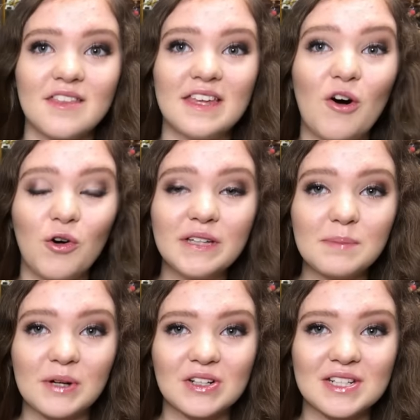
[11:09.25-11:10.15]
The only
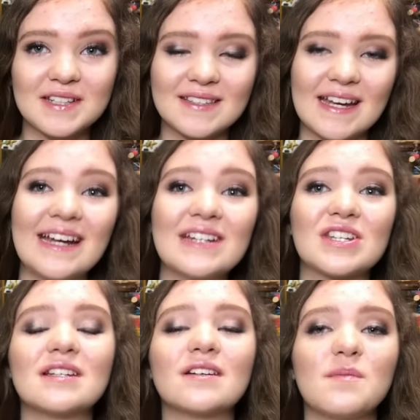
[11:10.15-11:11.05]
perch in this cage
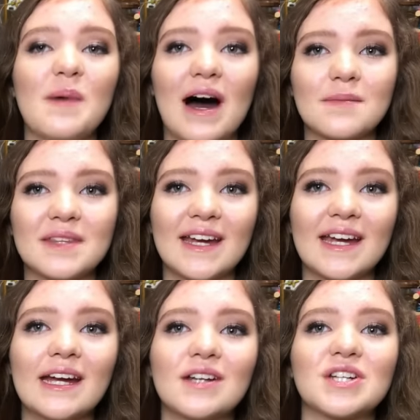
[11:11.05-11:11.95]
is near the bottom of the
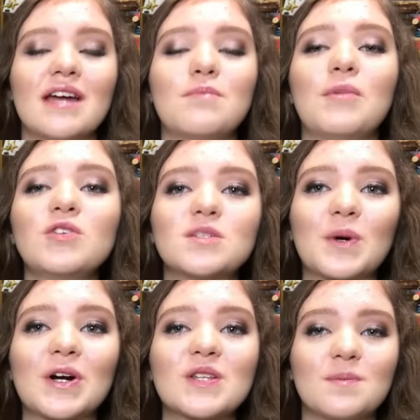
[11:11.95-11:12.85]
cage, and most
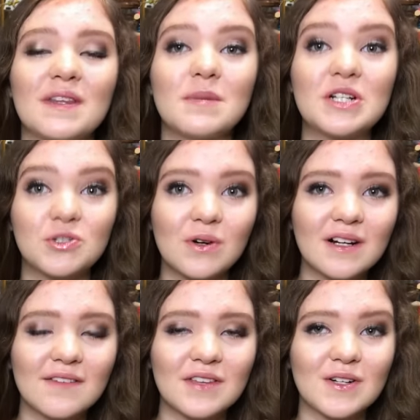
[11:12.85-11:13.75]
birds spend the
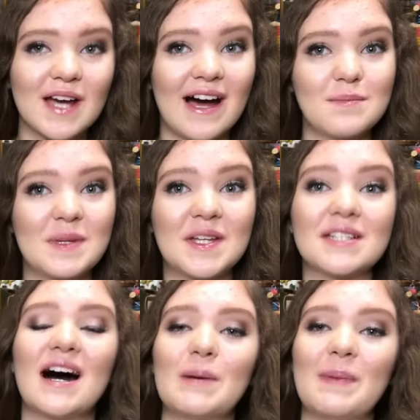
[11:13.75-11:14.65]
majority of their time in the
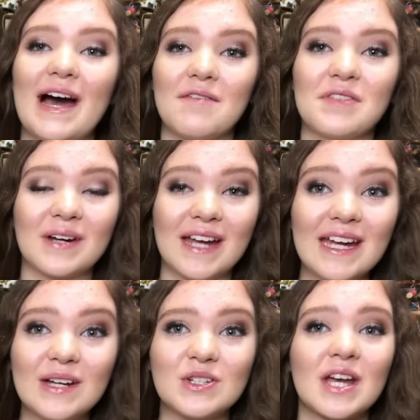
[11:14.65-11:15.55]
top half of their
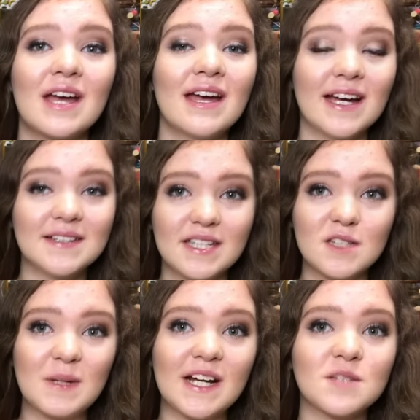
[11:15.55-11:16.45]
cage. And this
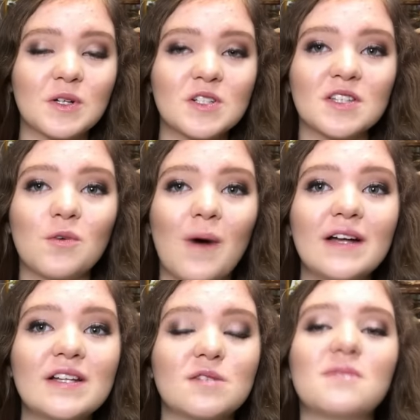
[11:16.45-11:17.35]
is because birds in the
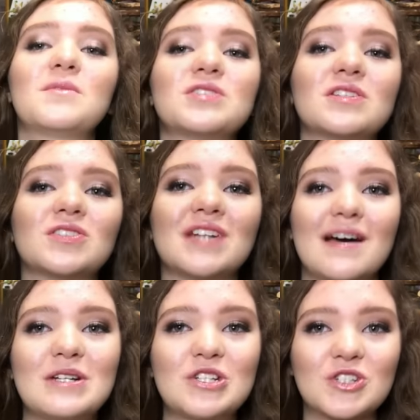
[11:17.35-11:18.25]
wild spend most of their
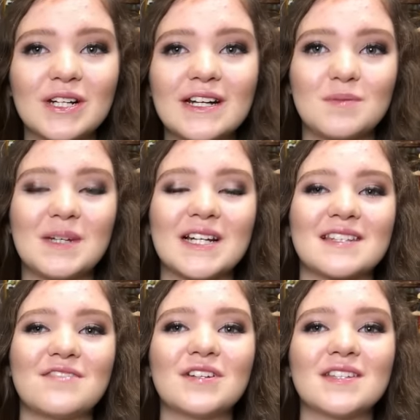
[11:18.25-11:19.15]
time in trees because
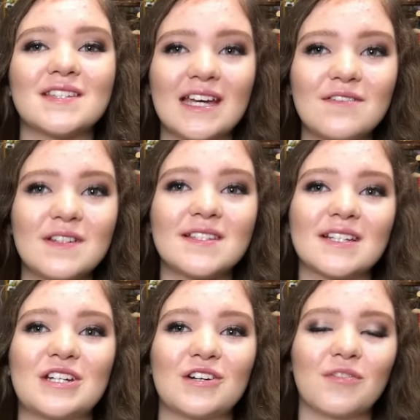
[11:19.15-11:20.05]
they feel safe and
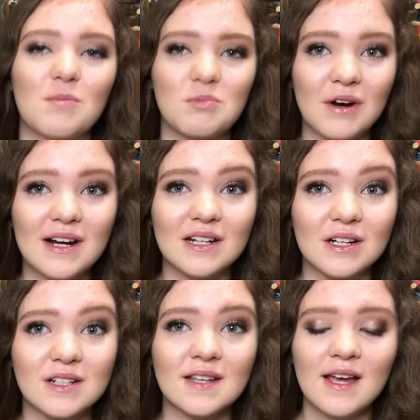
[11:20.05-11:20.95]
secure from
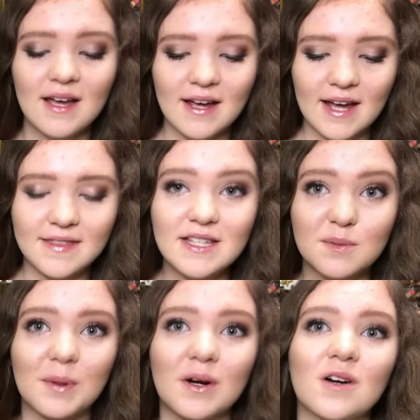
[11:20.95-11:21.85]
predators. And this
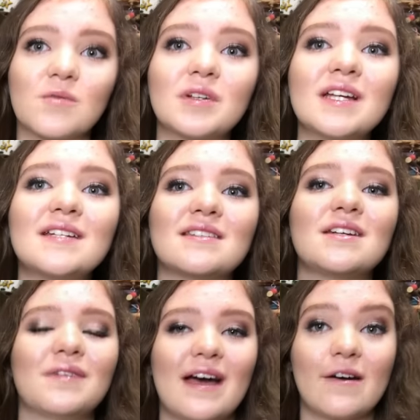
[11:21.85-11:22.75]
bird really doesn't
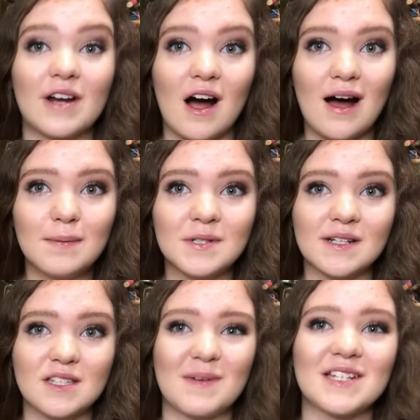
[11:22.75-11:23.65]
even have an
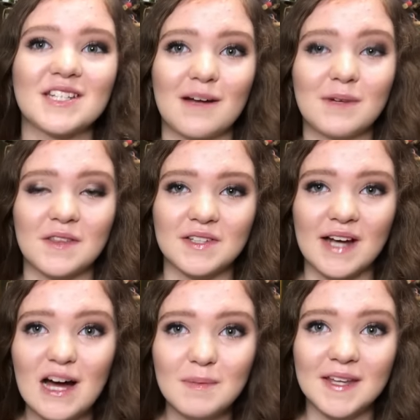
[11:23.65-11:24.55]
option to spend time near the
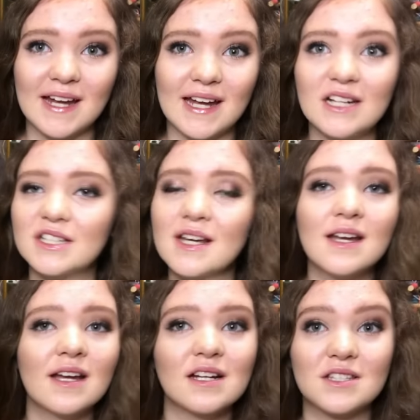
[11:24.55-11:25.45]
top of the cage
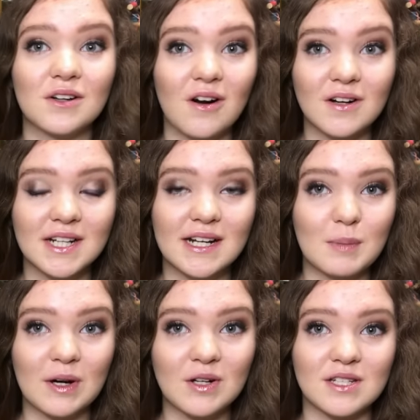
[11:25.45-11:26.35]
because there aren't any
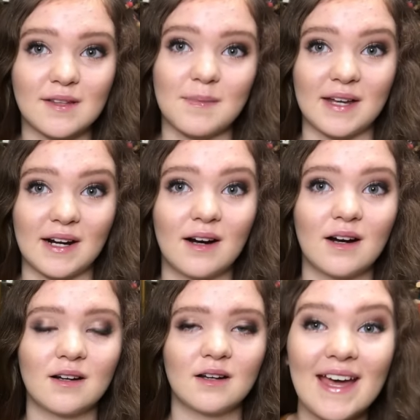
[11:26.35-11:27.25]
perches up there.
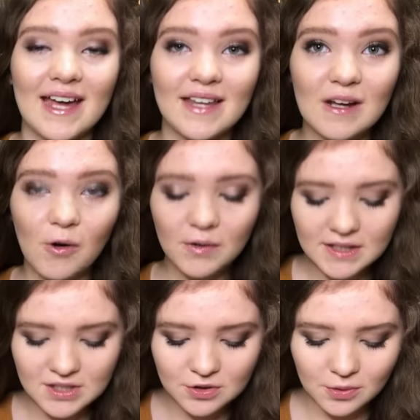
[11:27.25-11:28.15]
And the
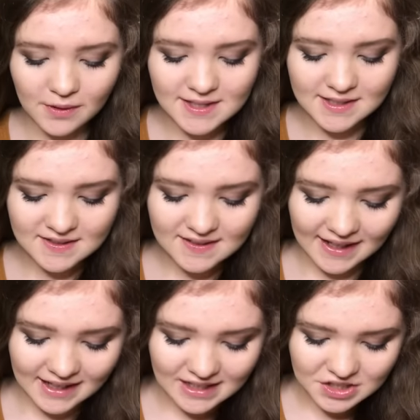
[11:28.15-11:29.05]
only two toys in this
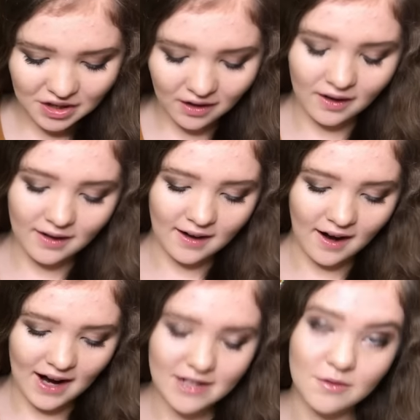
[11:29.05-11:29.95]
cage are
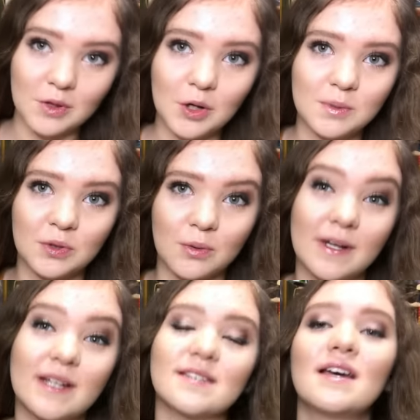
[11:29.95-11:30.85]
cotton rope
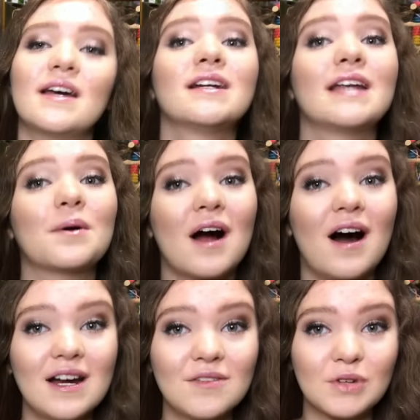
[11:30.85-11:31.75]
toys. Now
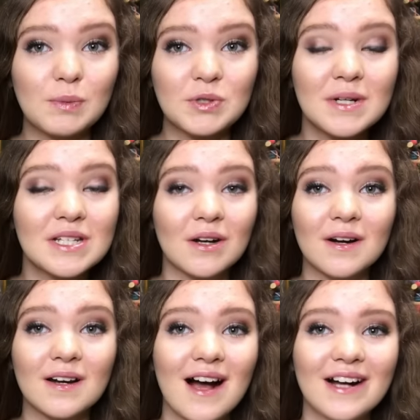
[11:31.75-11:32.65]
cotton rope toys
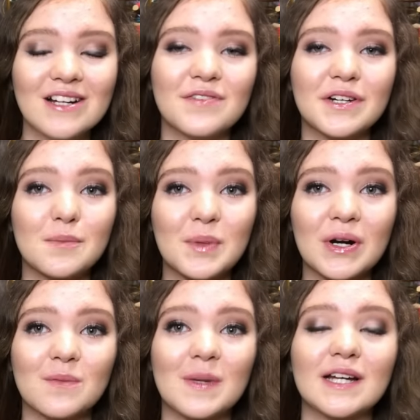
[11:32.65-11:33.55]
are not good for your
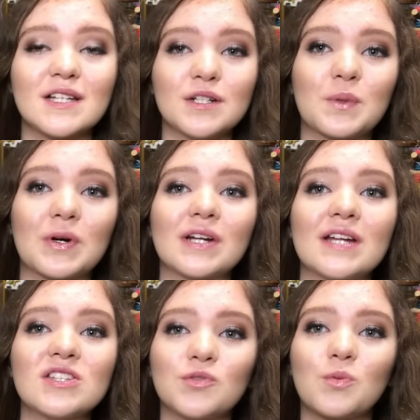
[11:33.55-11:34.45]
bird because your bird
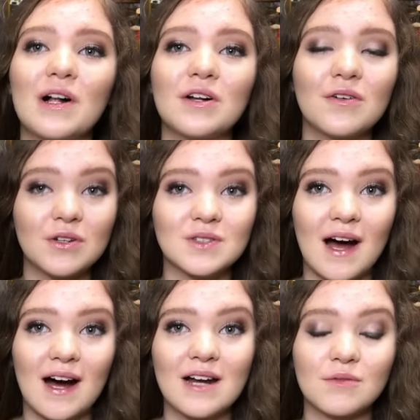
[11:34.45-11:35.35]
can swallow those
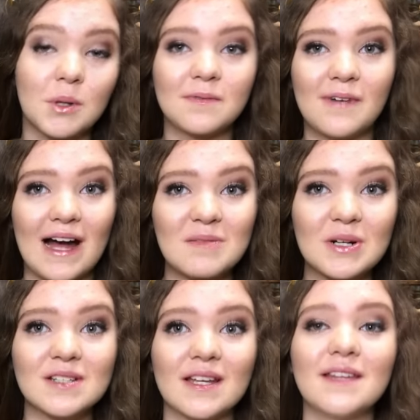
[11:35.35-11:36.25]
cotton rope
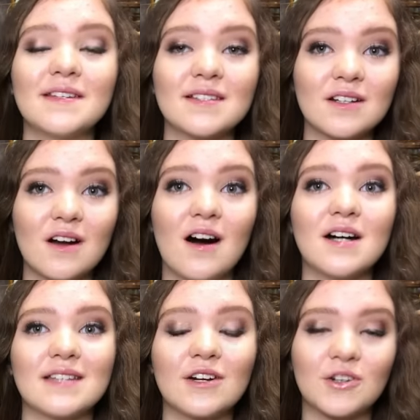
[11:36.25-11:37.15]
fibers and this can
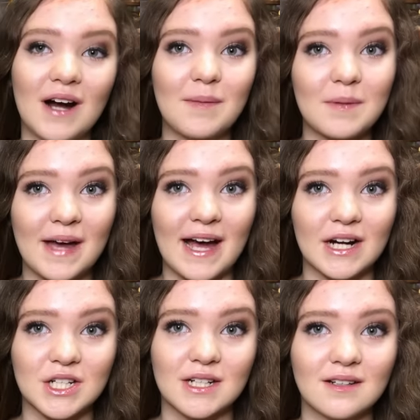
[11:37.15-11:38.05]
cause a crop
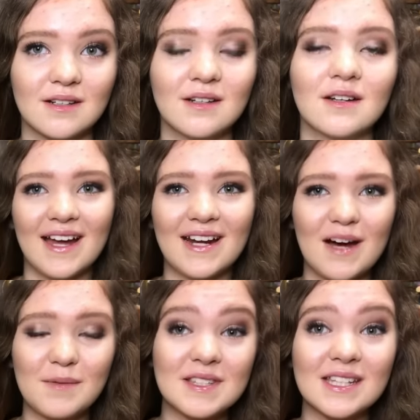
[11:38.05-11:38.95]
impaction. And
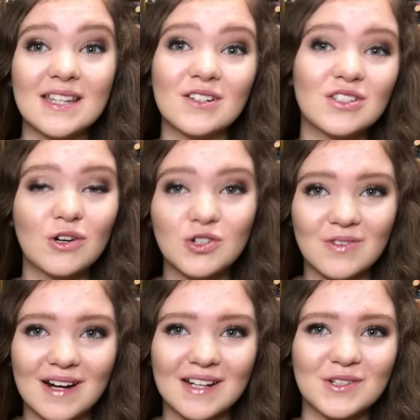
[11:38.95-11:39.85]
obviously there's no
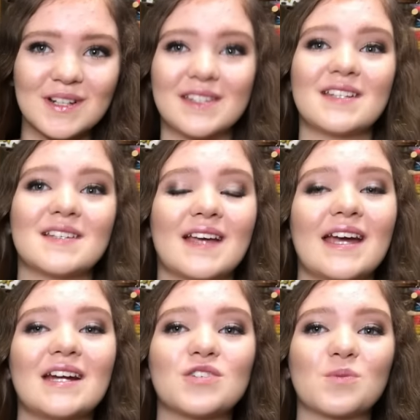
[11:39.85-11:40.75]
shredding toys in this
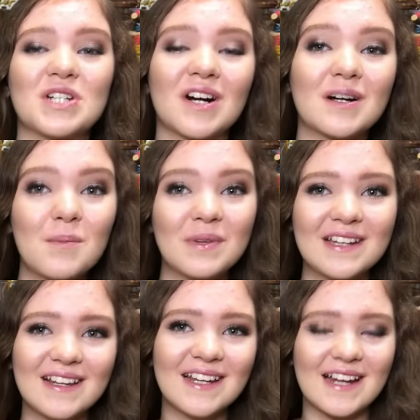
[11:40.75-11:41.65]
cage which are
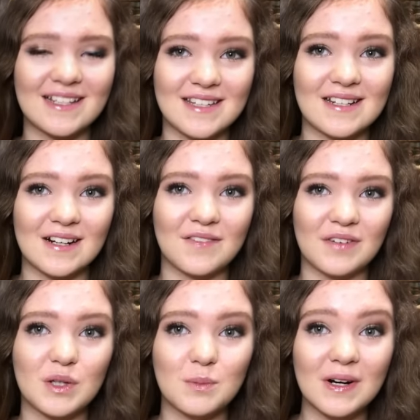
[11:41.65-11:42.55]
completely necessary for
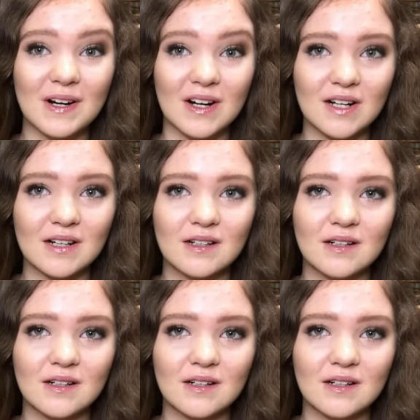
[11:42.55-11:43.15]
your bird.